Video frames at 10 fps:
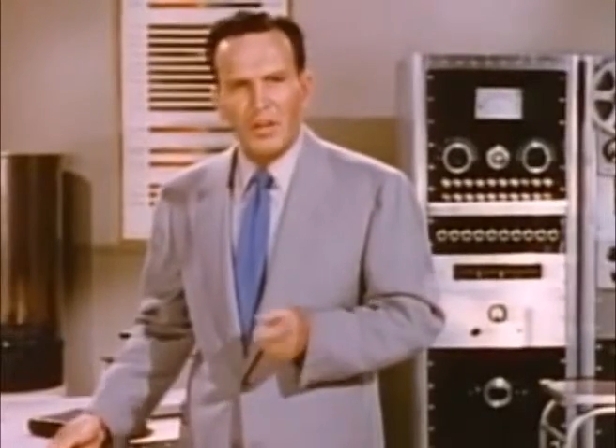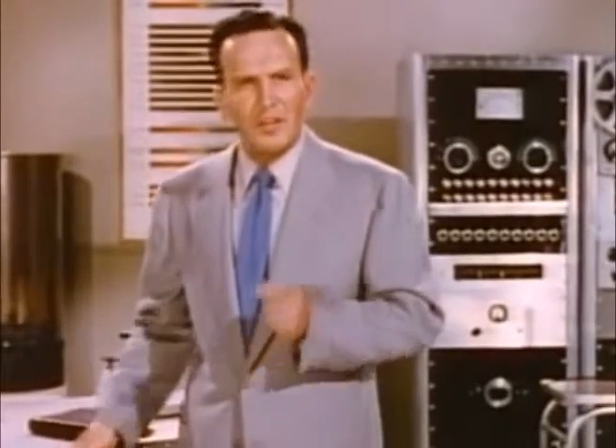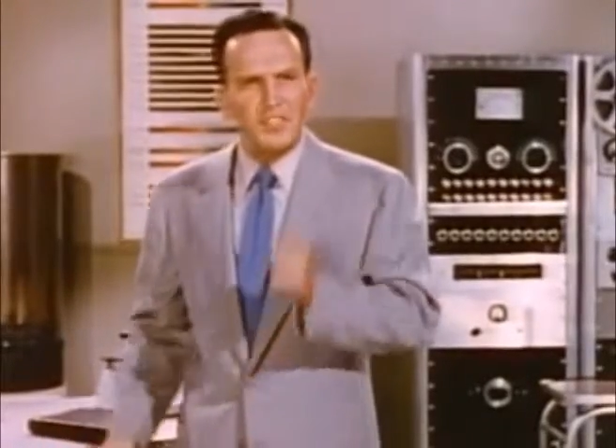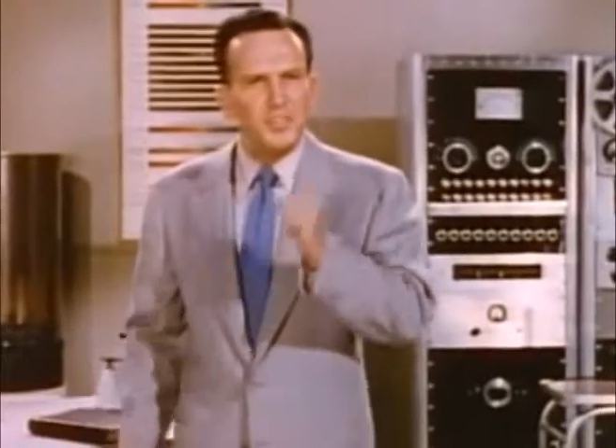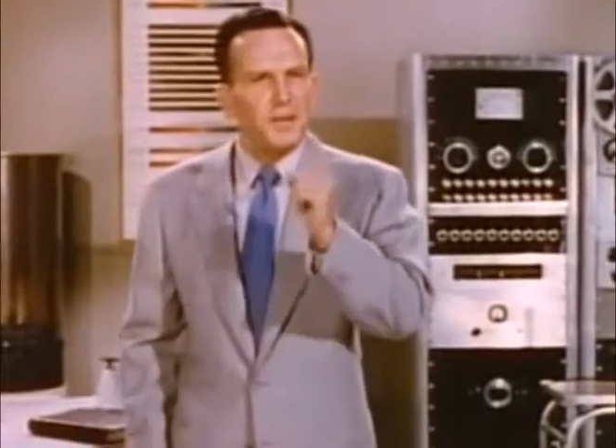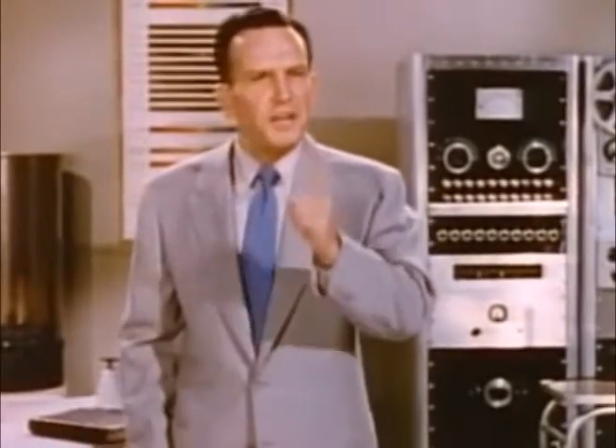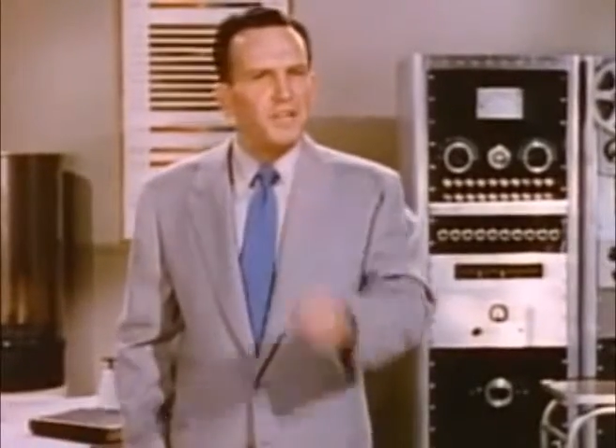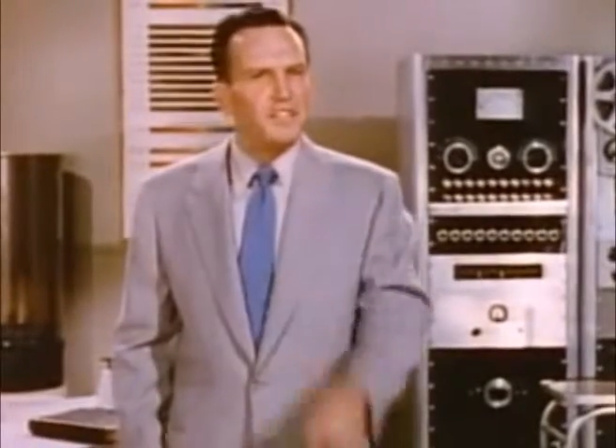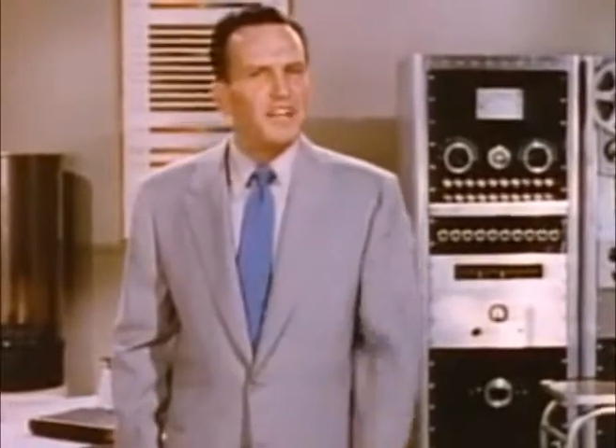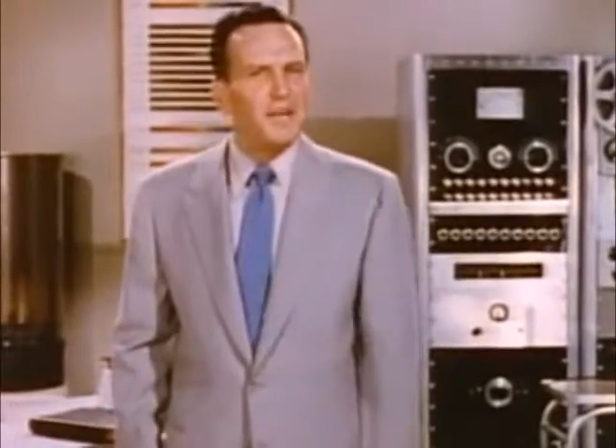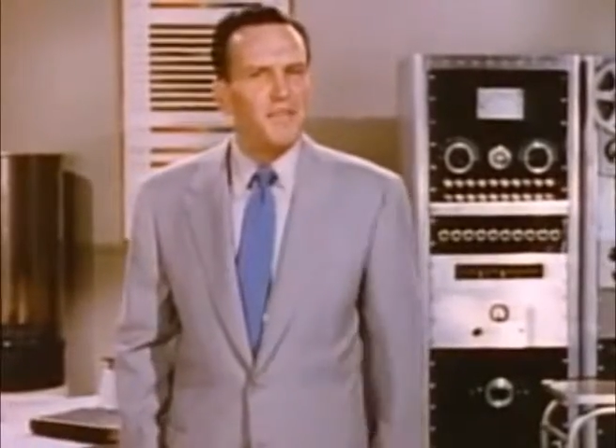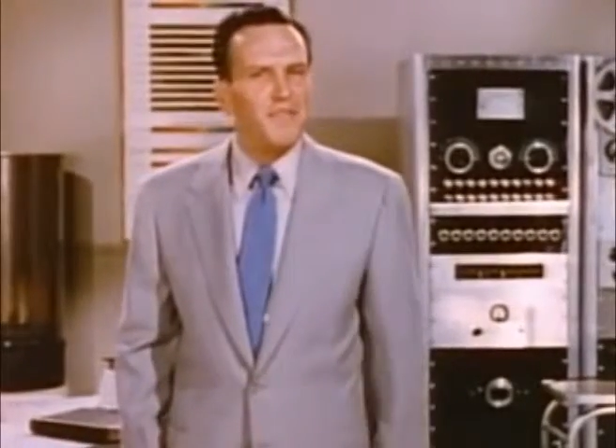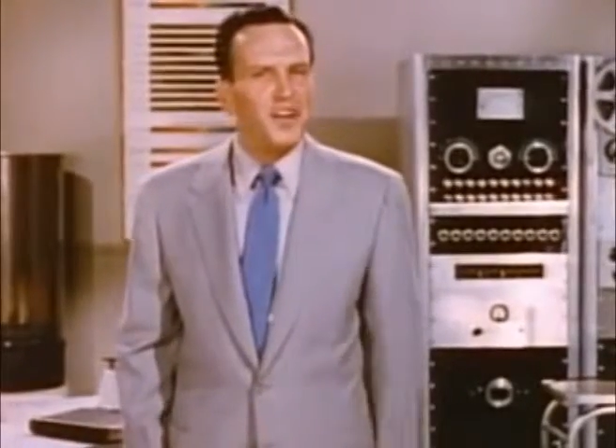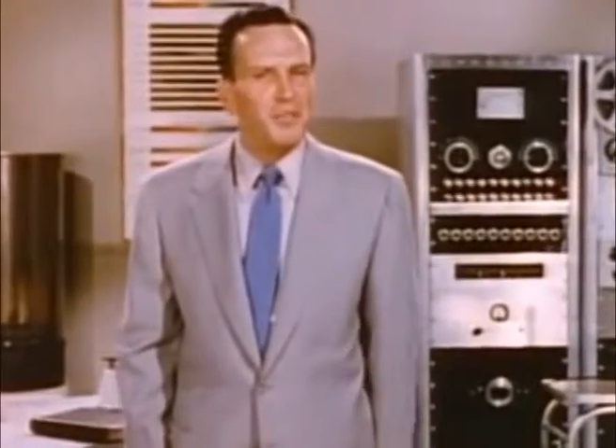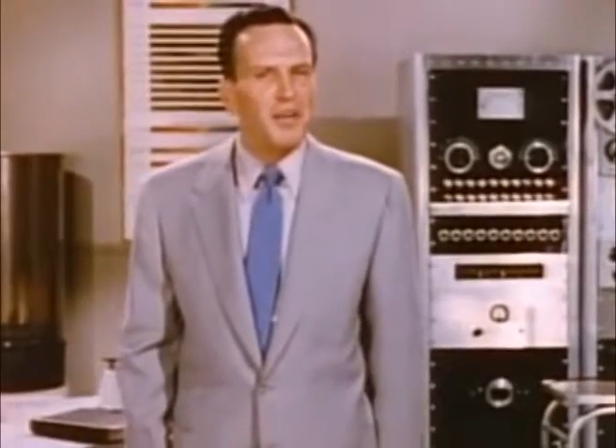because it's made of the same
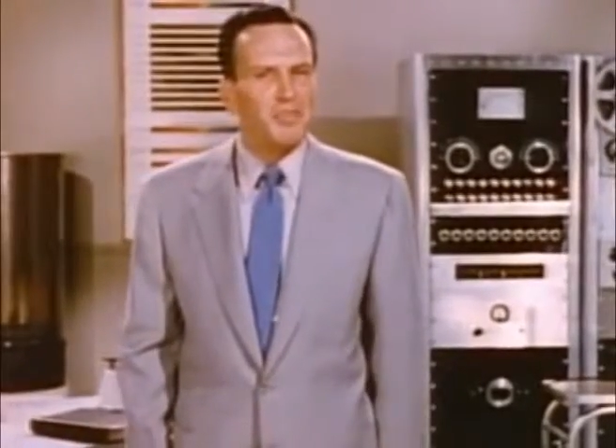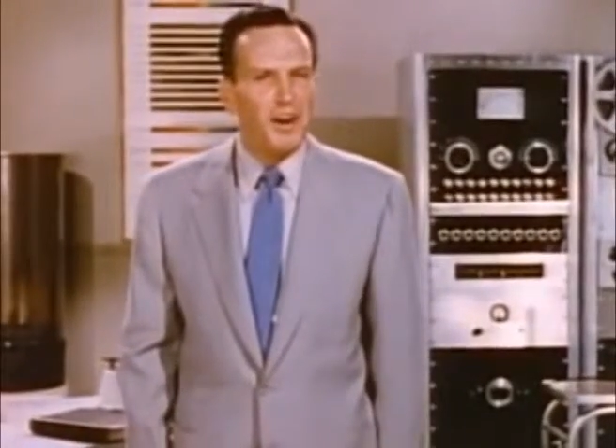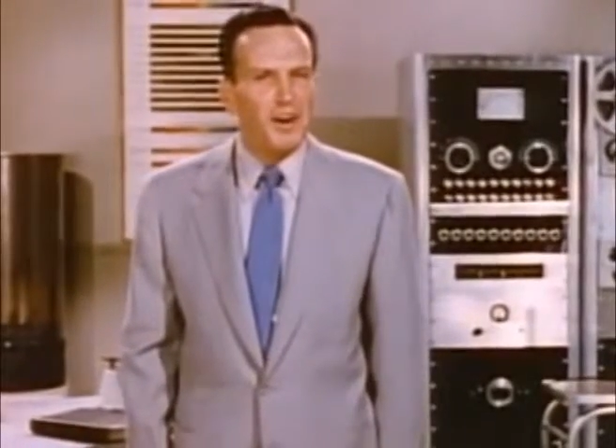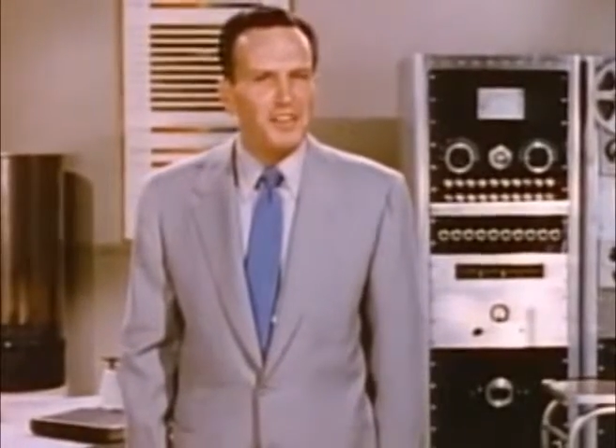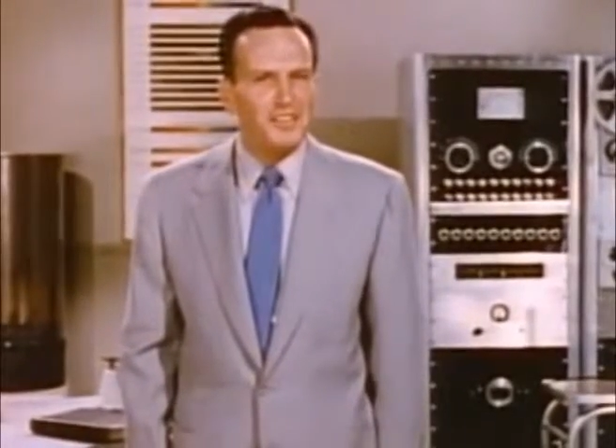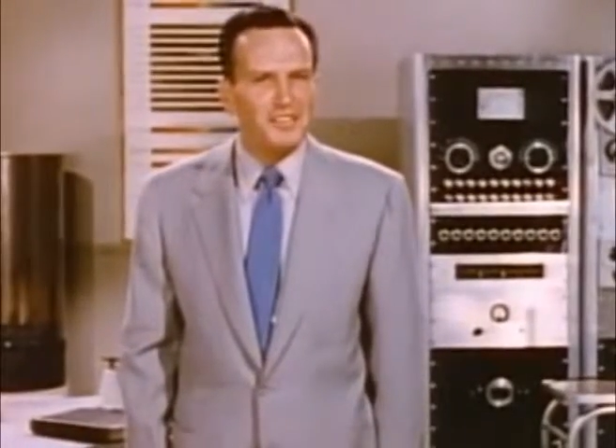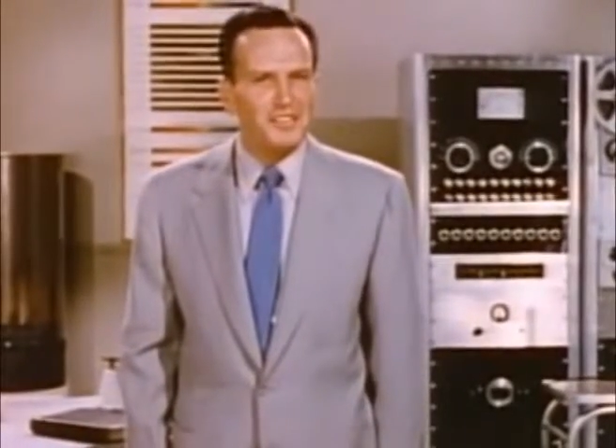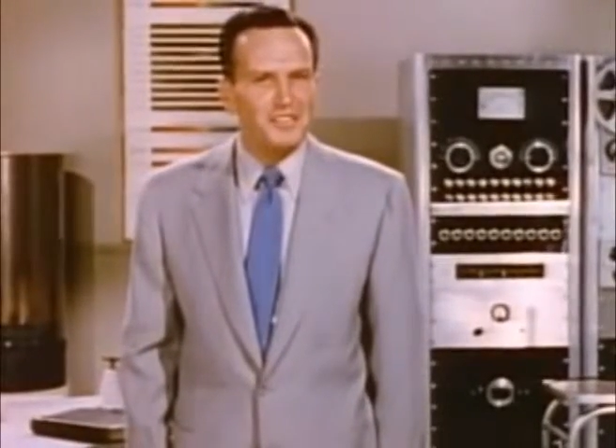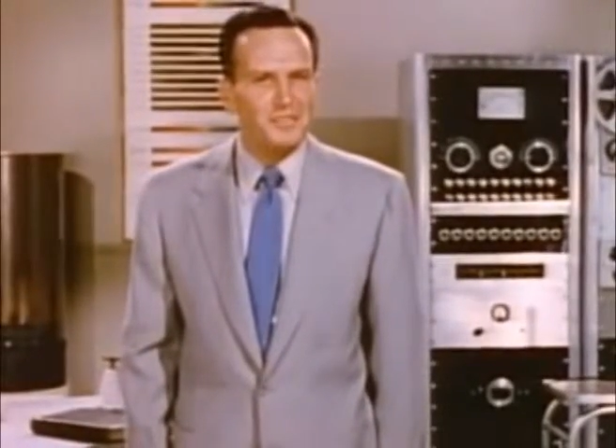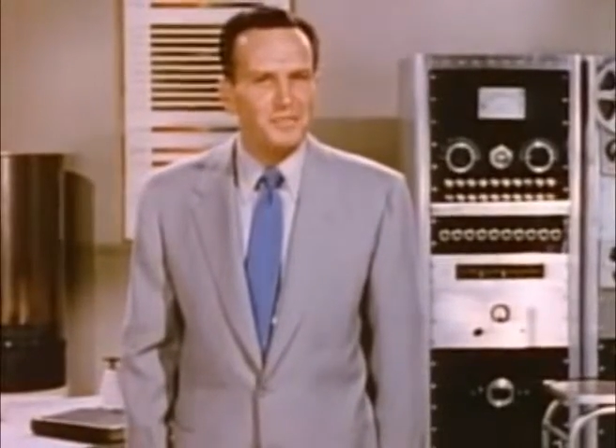fundamental particles.